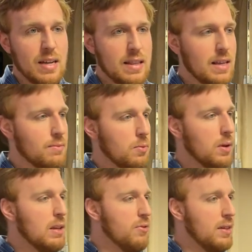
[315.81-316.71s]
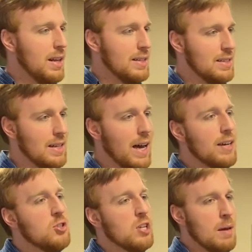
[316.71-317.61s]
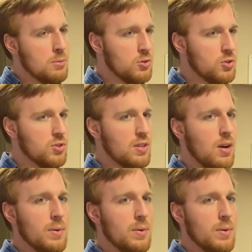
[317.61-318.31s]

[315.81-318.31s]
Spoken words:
and then really for the next 9 chapters or so,